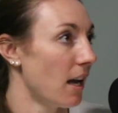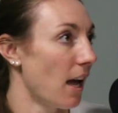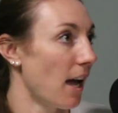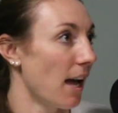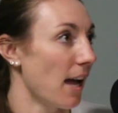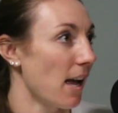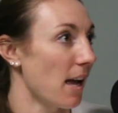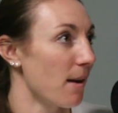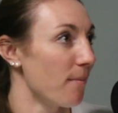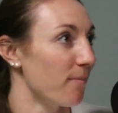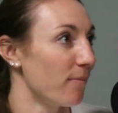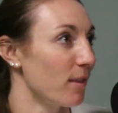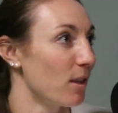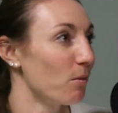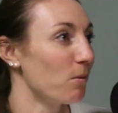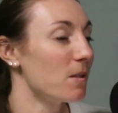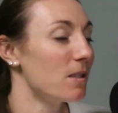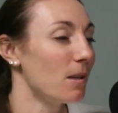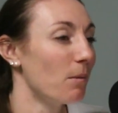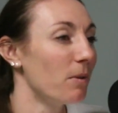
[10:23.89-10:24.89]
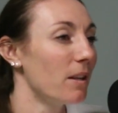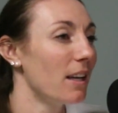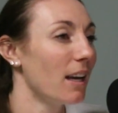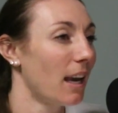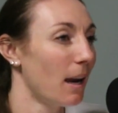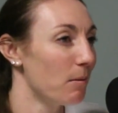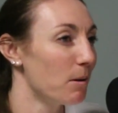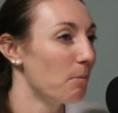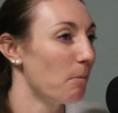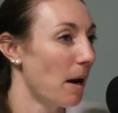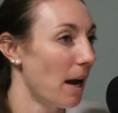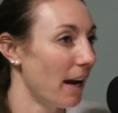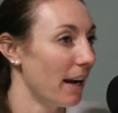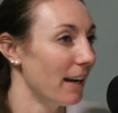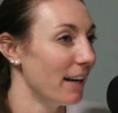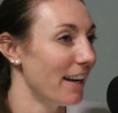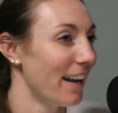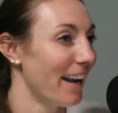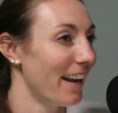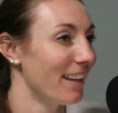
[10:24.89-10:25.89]
there was someone that came to
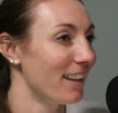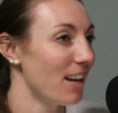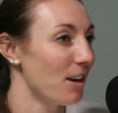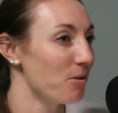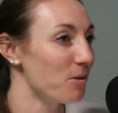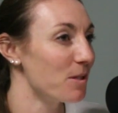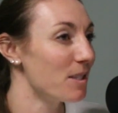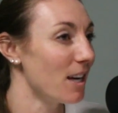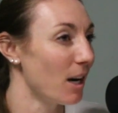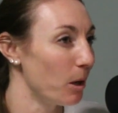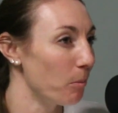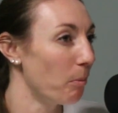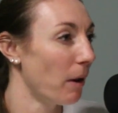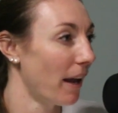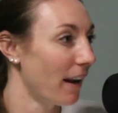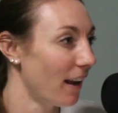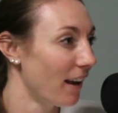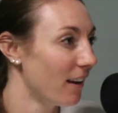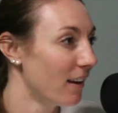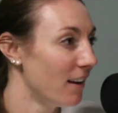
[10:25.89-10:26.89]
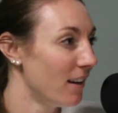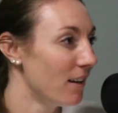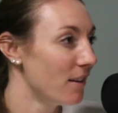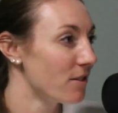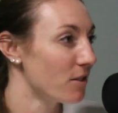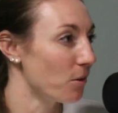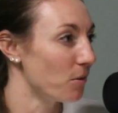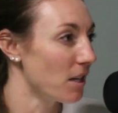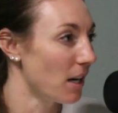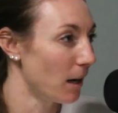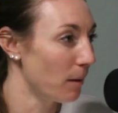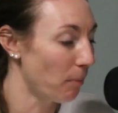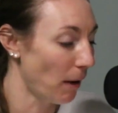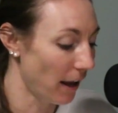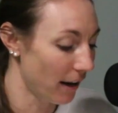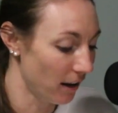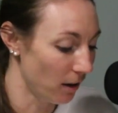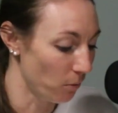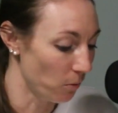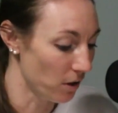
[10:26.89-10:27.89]
mind, and that was Terry Pettit. So Terry
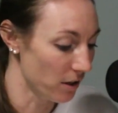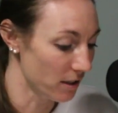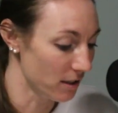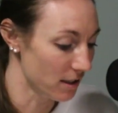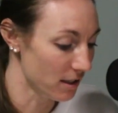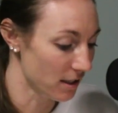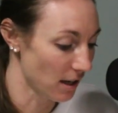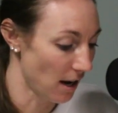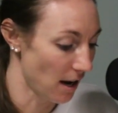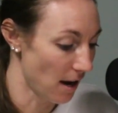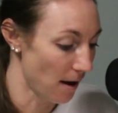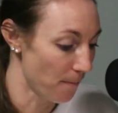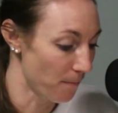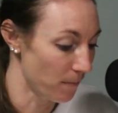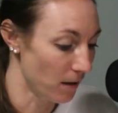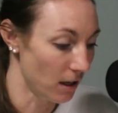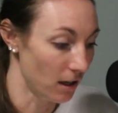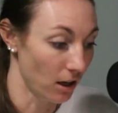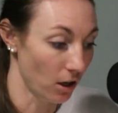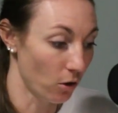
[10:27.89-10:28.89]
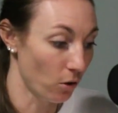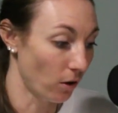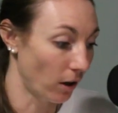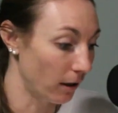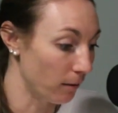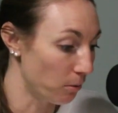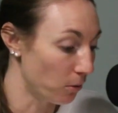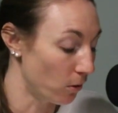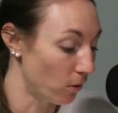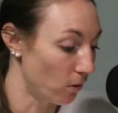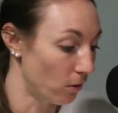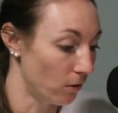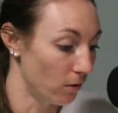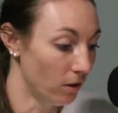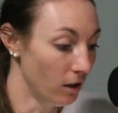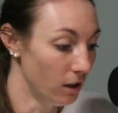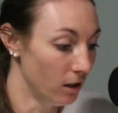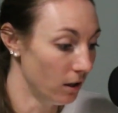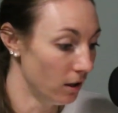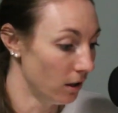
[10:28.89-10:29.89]
Pettit was an
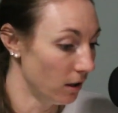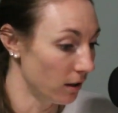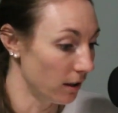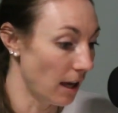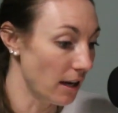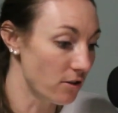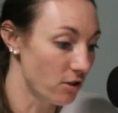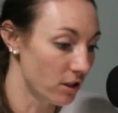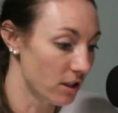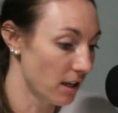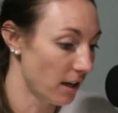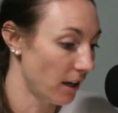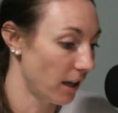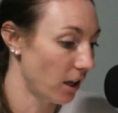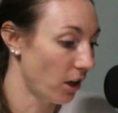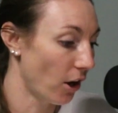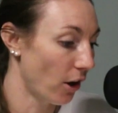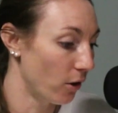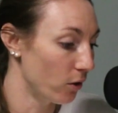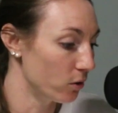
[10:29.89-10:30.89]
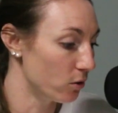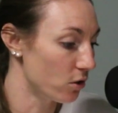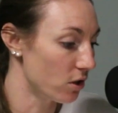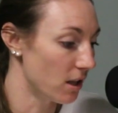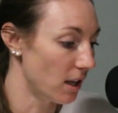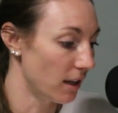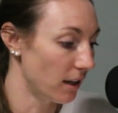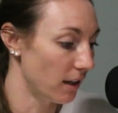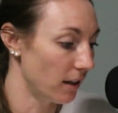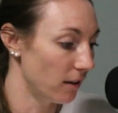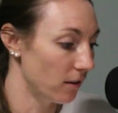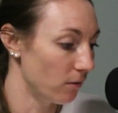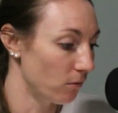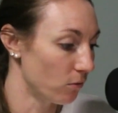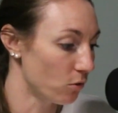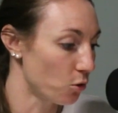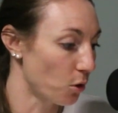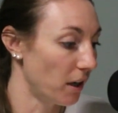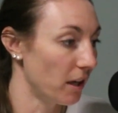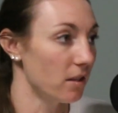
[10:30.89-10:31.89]
incredible, legendary coach that
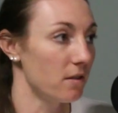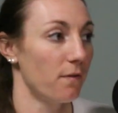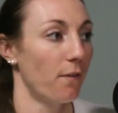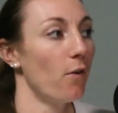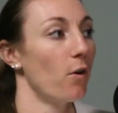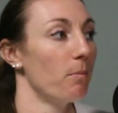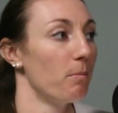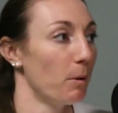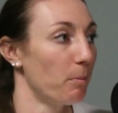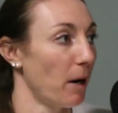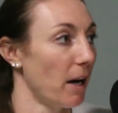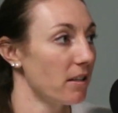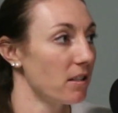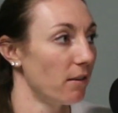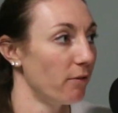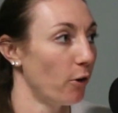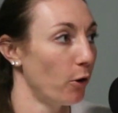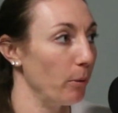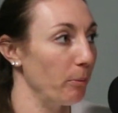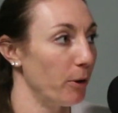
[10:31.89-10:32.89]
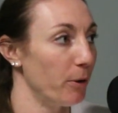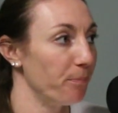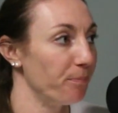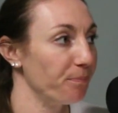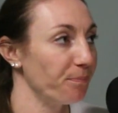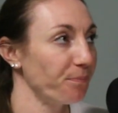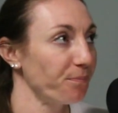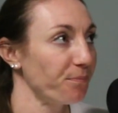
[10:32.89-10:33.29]
transformed Nebraska volleyball.